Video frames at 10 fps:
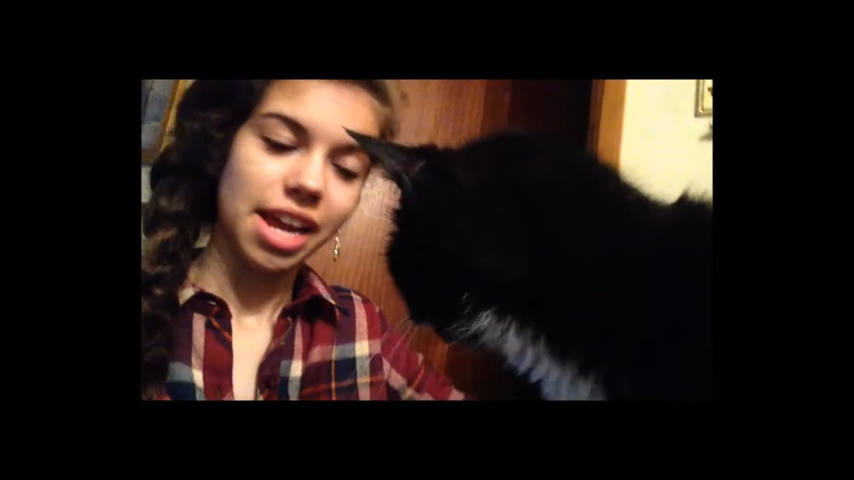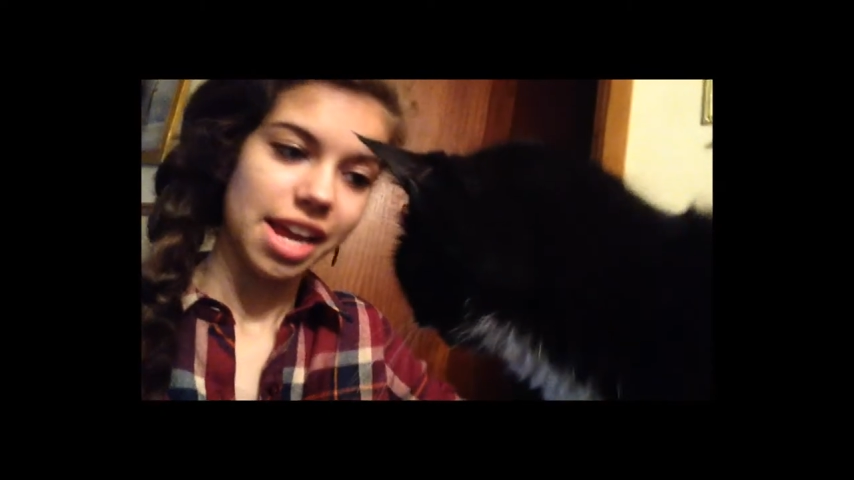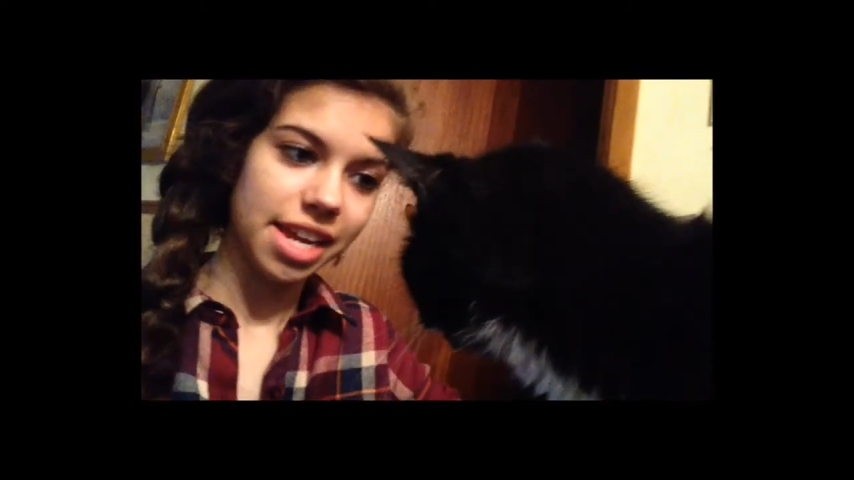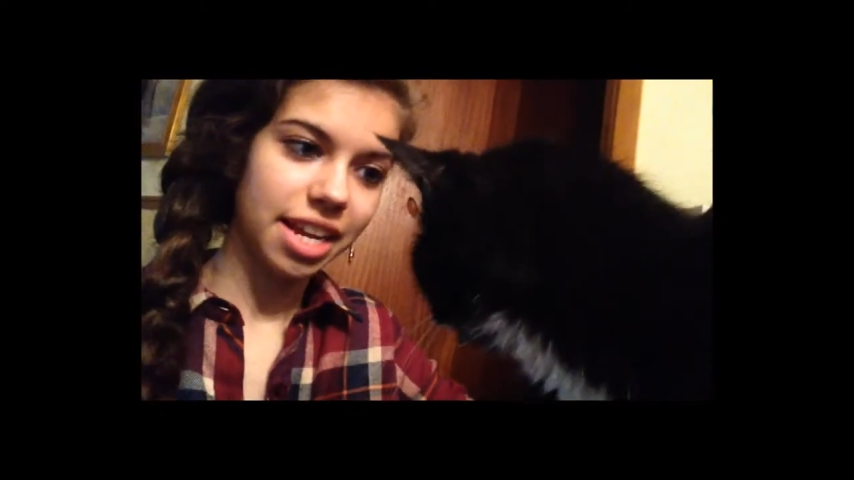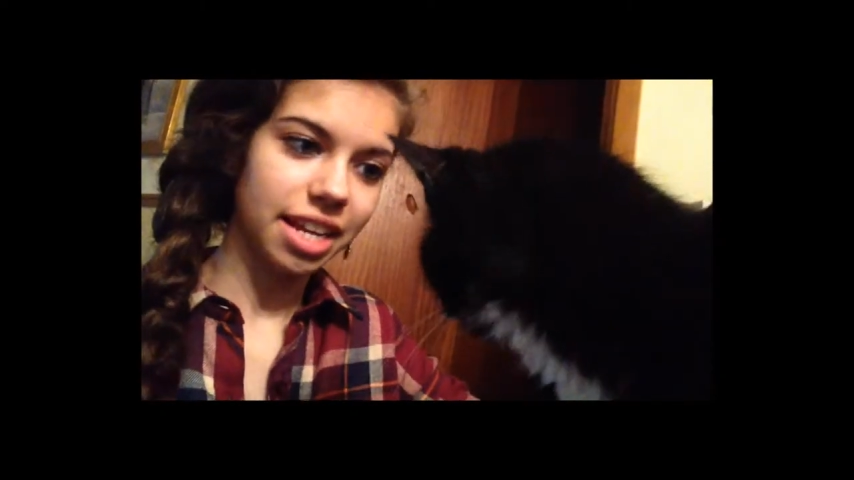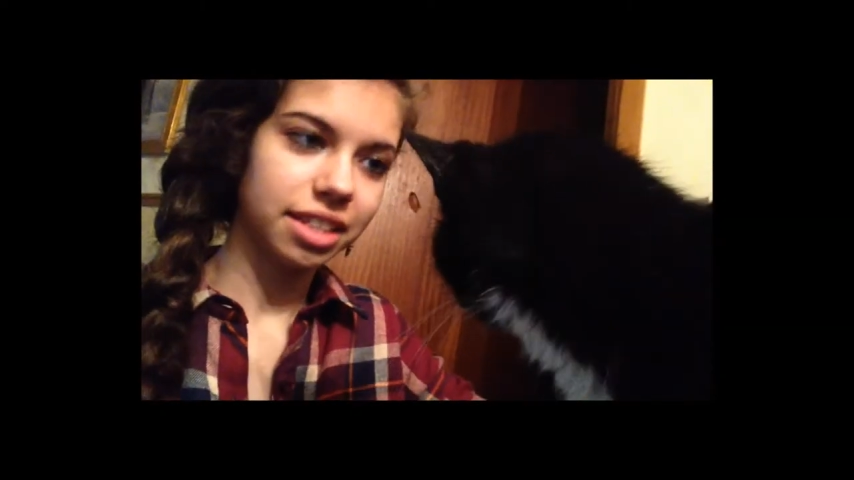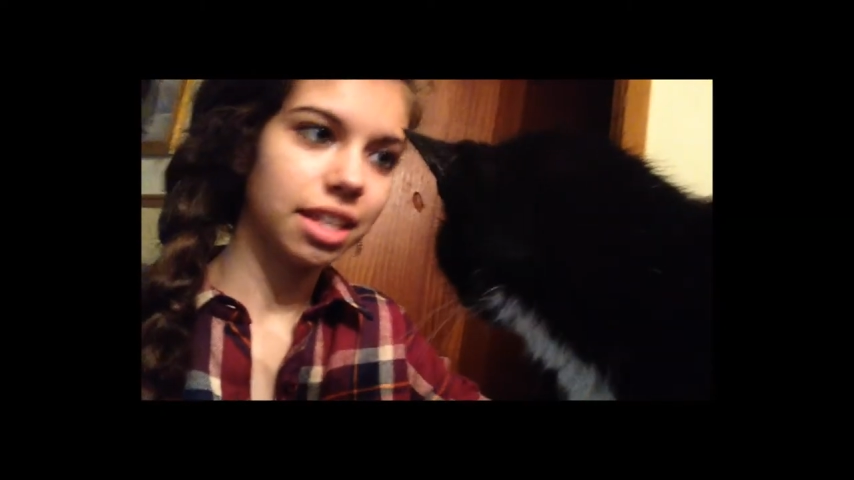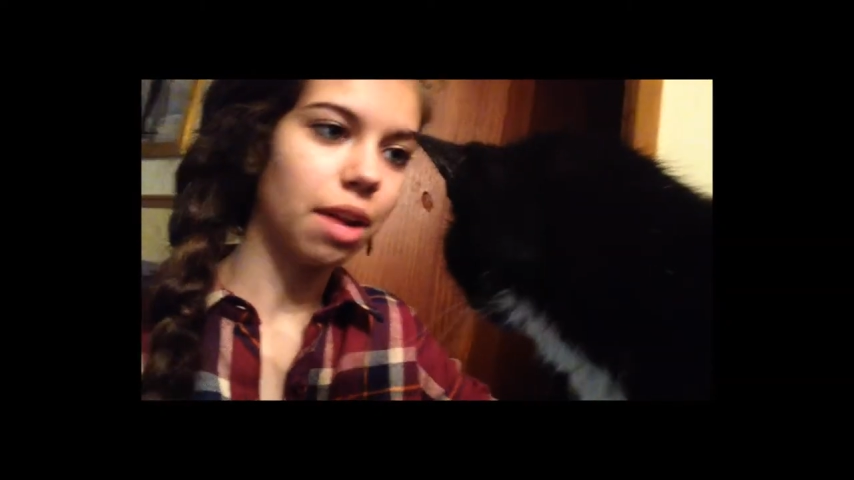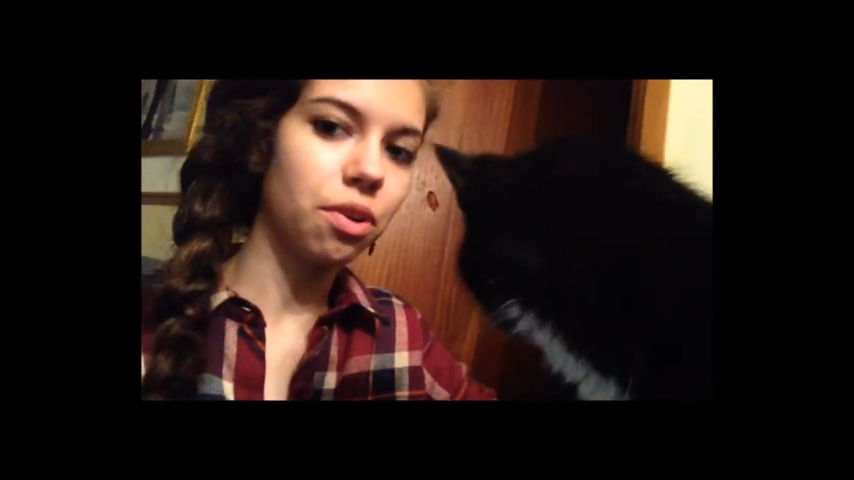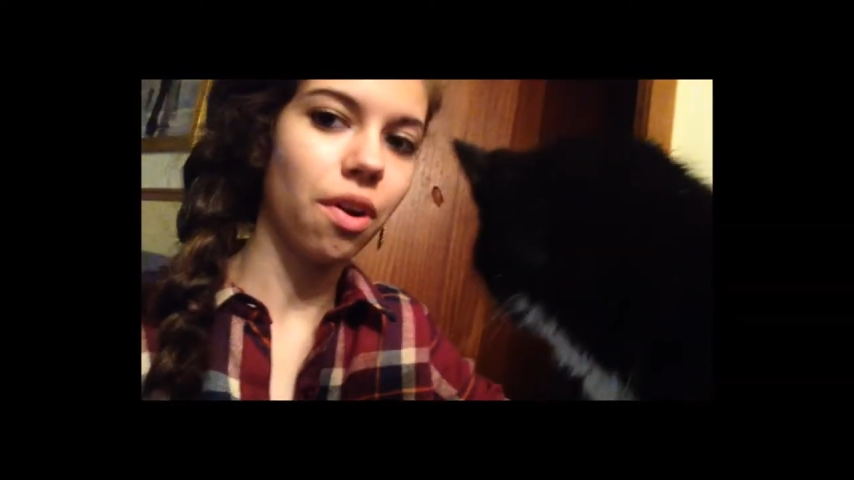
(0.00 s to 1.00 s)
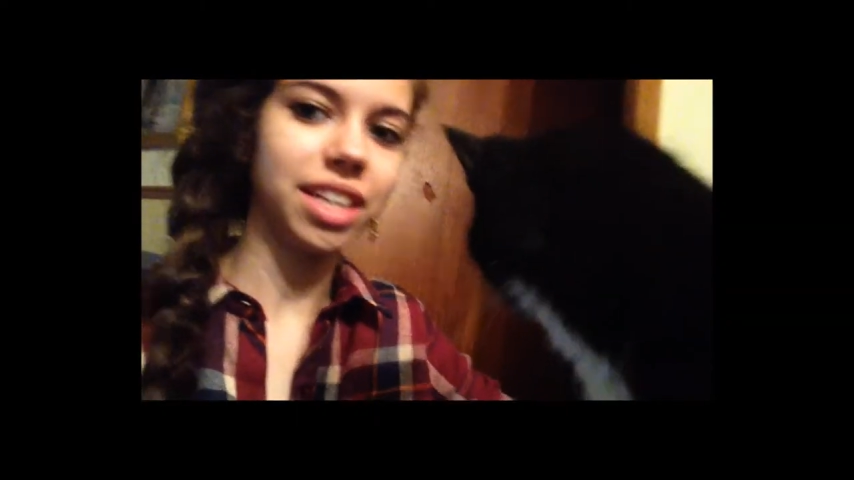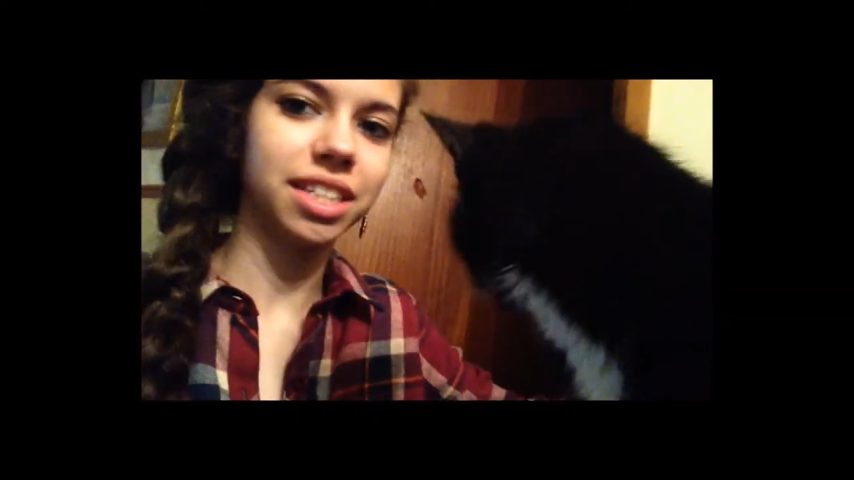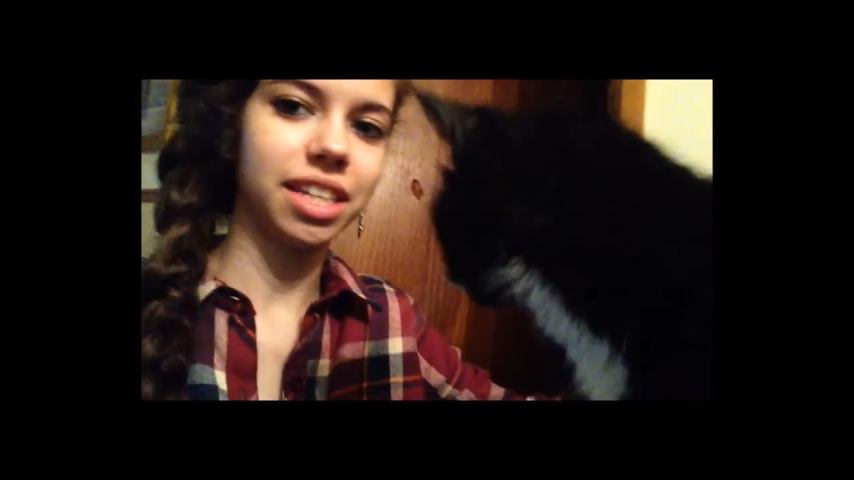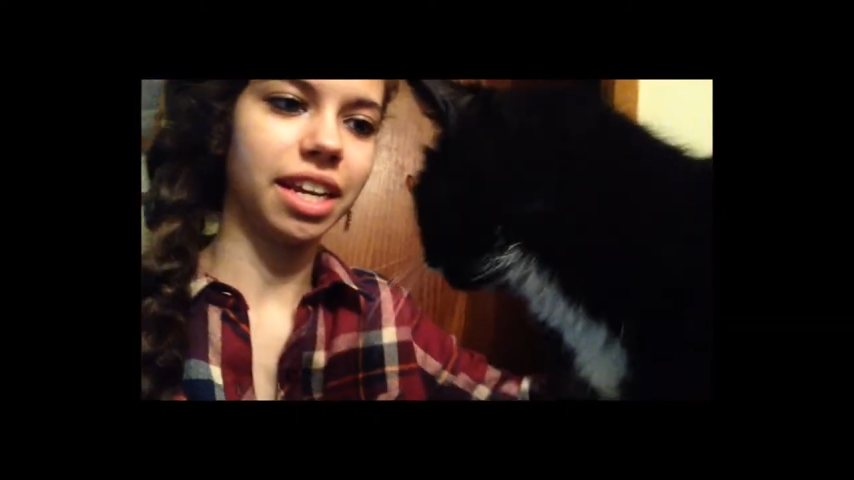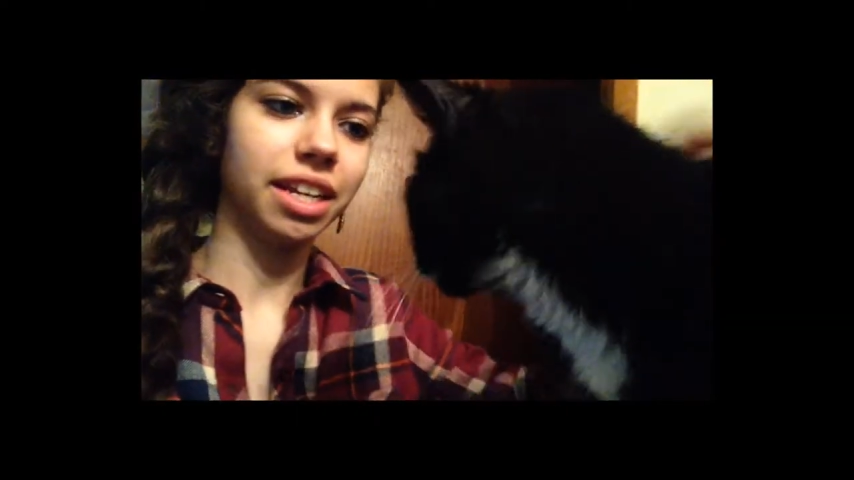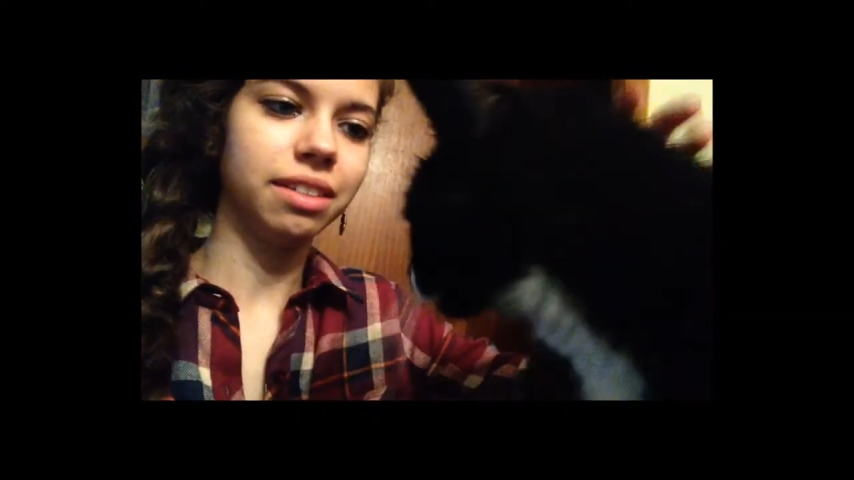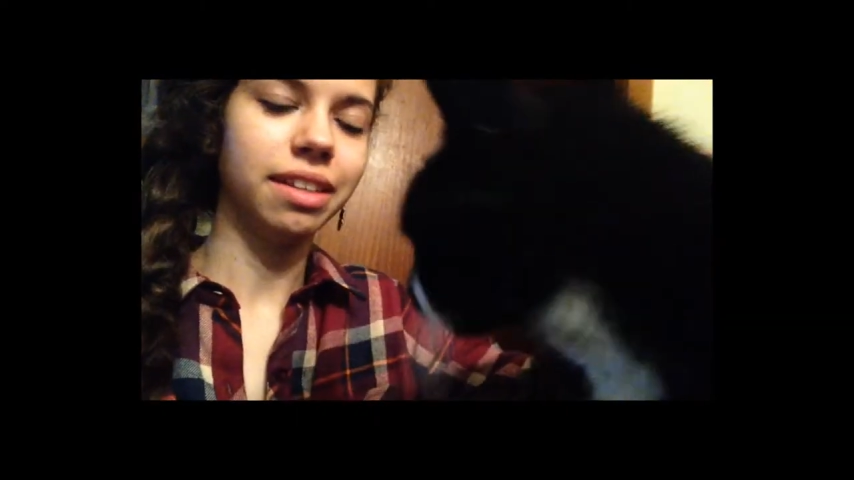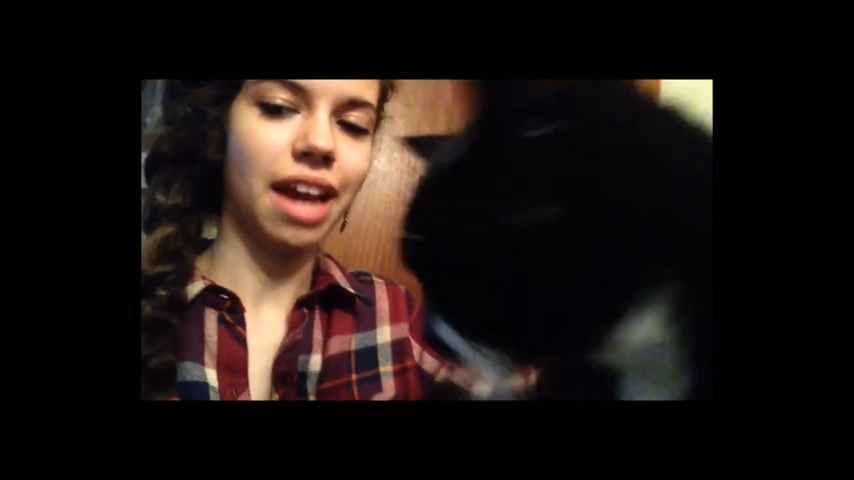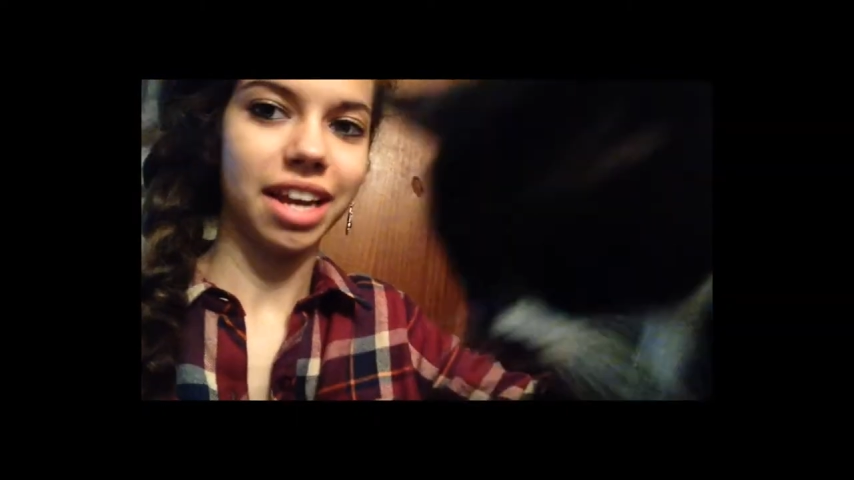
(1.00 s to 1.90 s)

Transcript: He is now 19